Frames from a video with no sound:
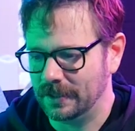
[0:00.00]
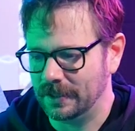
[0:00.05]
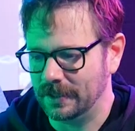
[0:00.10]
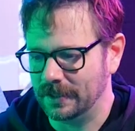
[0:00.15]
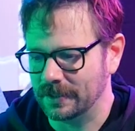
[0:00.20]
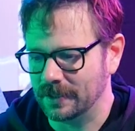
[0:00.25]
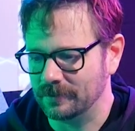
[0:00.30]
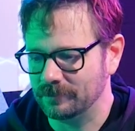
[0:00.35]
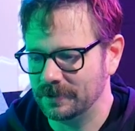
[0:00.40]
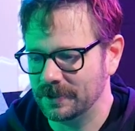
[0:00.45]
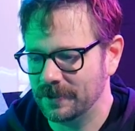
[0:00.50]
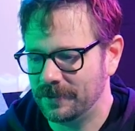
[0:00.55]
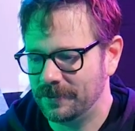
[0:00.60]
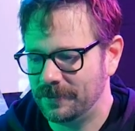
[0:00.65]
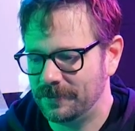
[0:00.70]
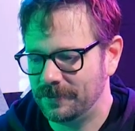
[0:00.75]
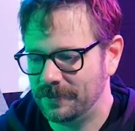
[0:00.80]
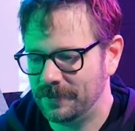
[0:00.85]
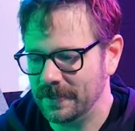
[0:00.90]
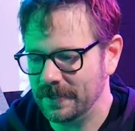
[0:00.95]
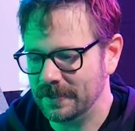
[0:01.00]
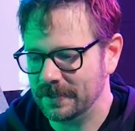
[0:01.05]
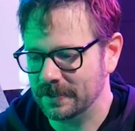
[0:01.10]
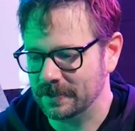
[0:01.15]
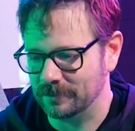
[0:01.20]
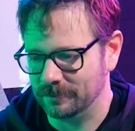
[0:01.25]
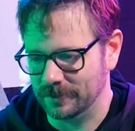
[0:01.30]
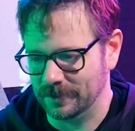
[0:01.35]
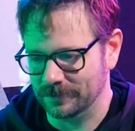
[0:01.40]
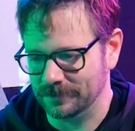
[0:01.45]
And I've been
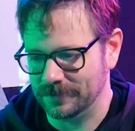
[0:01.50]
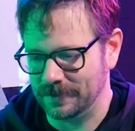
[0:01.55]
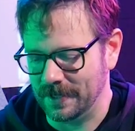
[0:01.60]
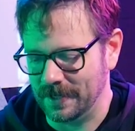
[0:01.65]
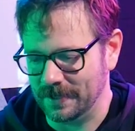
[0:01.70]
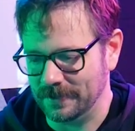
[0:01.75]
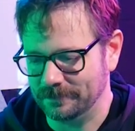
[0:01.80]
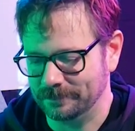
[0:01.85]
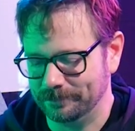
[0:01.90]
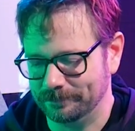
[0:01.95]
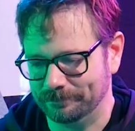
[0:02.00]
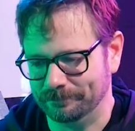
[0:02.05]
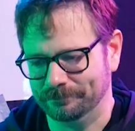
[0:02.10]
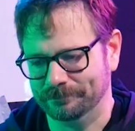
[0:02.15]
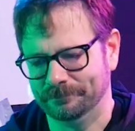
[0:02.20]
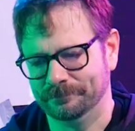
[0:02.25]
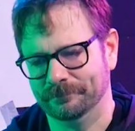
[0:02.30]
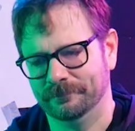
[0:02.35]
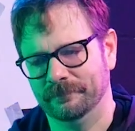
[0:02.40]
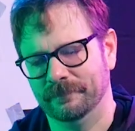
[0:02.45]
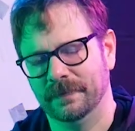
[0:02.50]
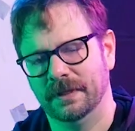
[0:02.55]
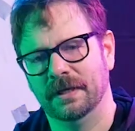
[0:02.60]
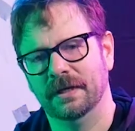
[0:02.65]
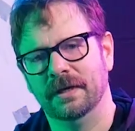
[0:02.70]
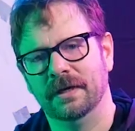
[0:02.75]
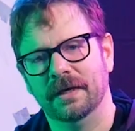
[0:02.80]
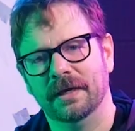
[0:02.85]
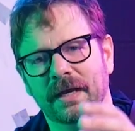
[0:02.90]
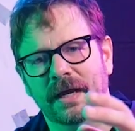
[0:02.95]
thinking about that.
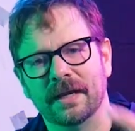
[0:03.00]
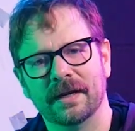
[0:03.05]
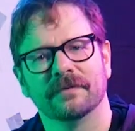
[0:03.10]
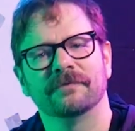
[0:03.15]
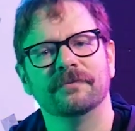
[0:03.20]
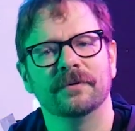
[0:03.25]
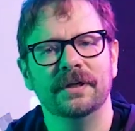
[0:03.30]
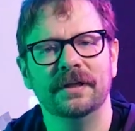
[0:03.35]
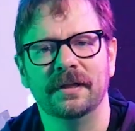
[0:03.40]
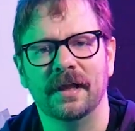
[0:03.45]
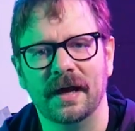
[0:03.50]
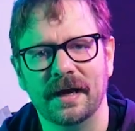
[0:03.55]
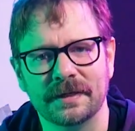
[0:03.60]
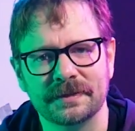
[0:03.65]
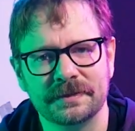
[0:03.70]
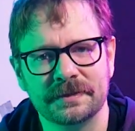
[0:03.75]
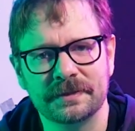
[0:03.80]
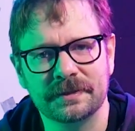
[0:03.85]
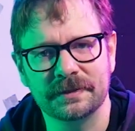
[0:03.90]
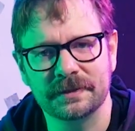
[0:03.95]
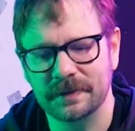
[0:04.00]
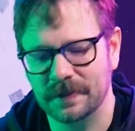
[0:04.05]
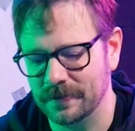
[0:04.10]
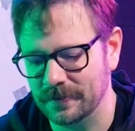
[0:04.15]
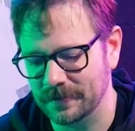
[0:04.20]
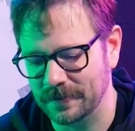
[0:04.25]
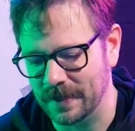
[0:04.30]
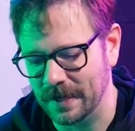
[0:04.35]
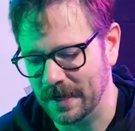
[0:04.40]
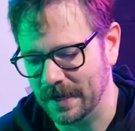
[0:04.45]
And I've realized
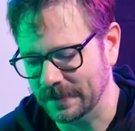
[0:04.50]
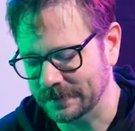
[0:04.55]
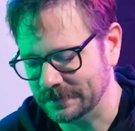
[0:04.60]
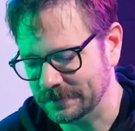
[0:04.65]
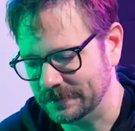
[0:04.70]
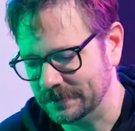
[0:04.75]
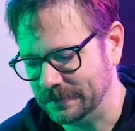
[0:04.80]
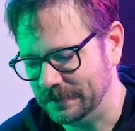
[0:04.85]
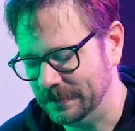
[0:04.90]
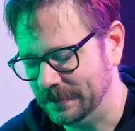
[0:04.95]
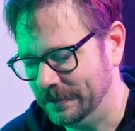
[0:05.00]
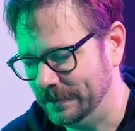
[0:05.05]
that...